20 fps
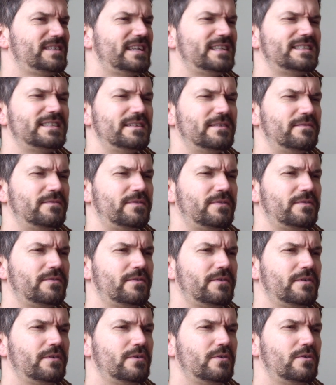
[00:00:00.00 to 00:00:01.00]
sense of
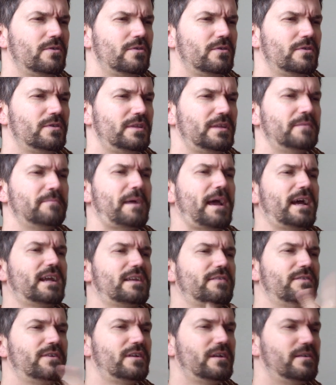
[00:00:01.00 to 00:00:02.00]
the
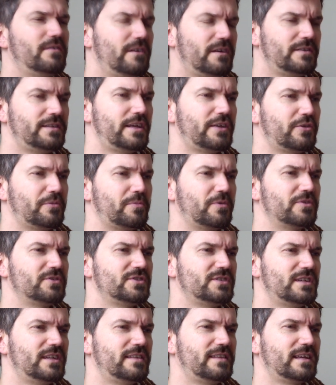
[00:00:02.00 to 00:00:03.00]
impact of it on the other
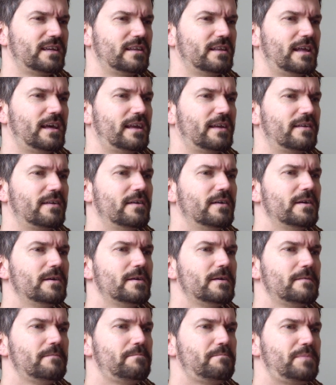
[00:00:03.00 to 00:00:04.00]
person. I think a lot of
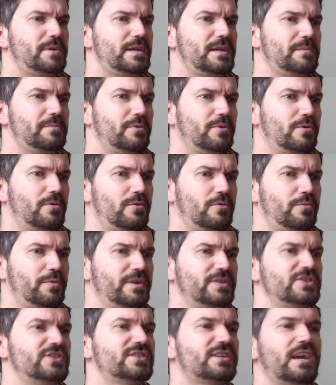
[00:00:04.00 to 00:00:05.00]
people,
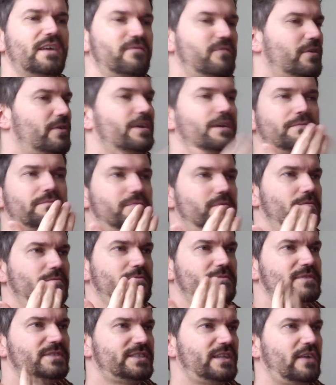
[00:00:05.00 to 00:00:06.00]
we can just get very
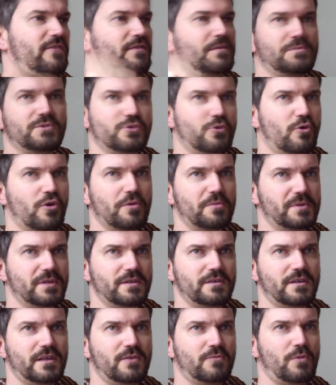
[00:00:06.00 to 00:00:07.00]
self-absorbed
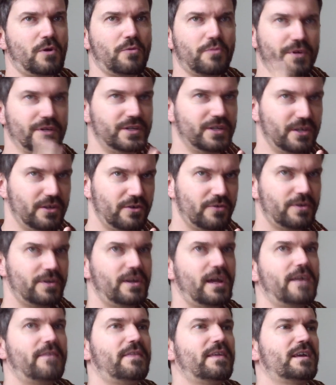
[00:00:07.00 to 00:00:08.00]
in what we do
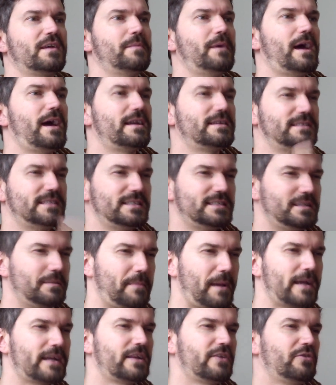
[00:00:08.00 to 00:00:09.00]
and not think about how does this
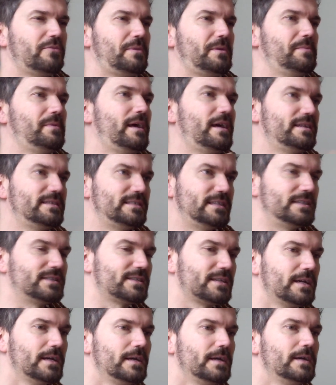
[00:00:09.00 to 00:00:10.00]
impact other people, how does
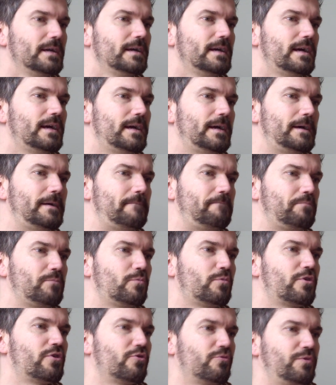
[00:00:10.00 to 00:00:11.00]
this
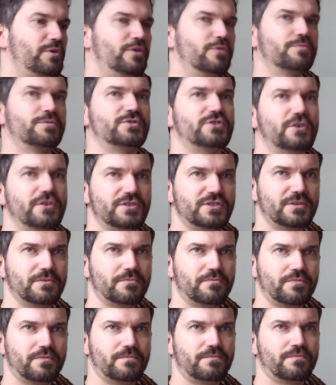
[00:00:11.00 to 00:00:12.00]
what are the real results
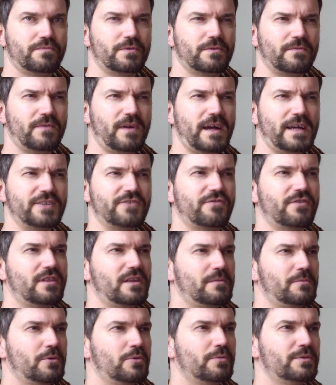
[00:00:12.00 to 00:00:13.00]
it provides for
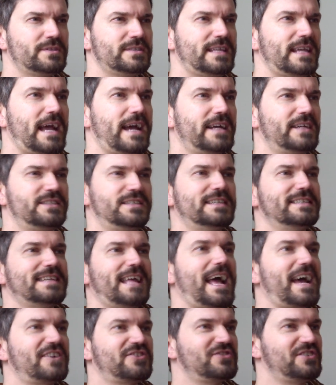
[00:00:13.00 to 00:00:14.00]
them, or does
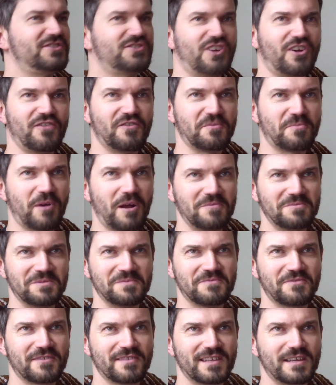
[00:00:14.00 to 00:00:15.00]
it actually solve a
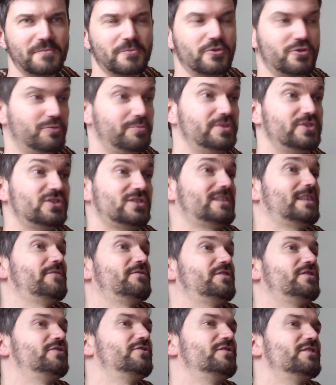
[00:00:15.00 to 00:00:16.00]
problem for them, or do we just
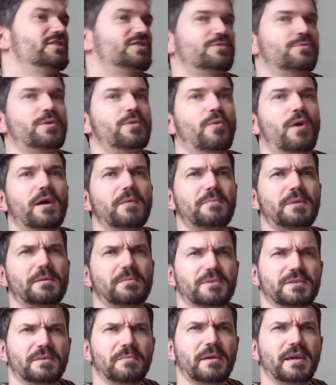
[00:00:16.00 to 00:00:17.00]
love to do this and we want
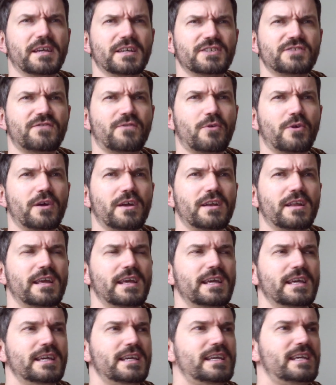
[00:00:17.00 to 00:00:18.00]
people to pay us for it
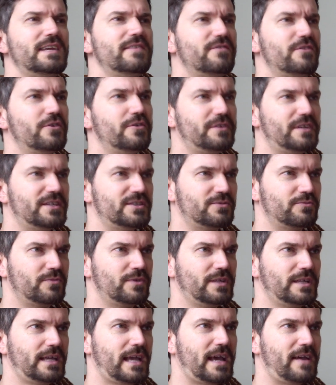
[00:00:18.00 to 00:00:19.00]
even though it doesn't
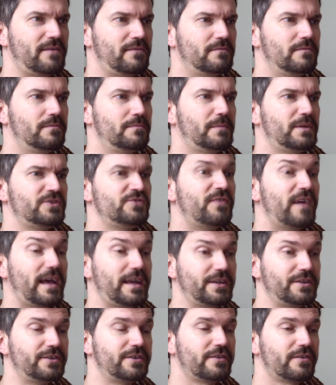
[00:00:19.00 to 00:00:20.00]
really add much
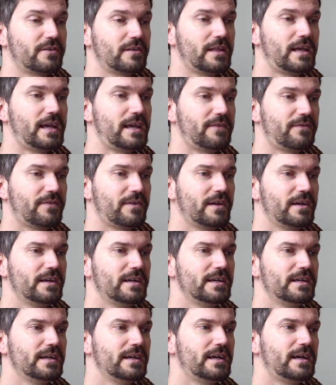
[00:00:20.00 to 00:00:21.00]
value to their life.
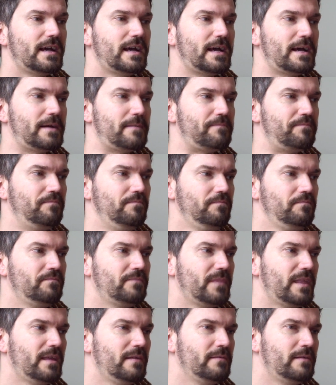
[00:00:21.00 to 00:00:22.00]
And
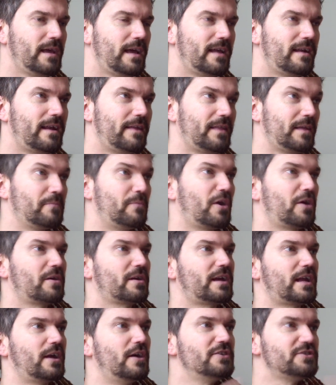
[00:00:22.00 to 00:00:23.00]
I think
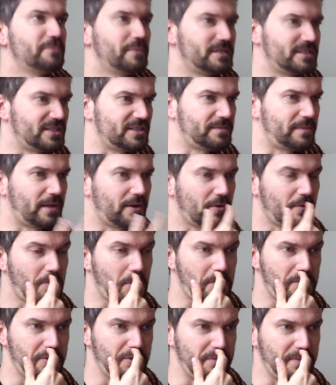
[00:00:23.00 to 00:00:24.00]
marketing also makes us better at
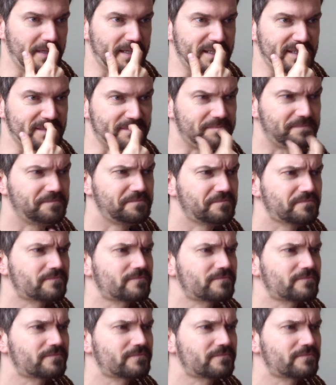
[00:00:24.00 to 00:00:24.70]
what we do, because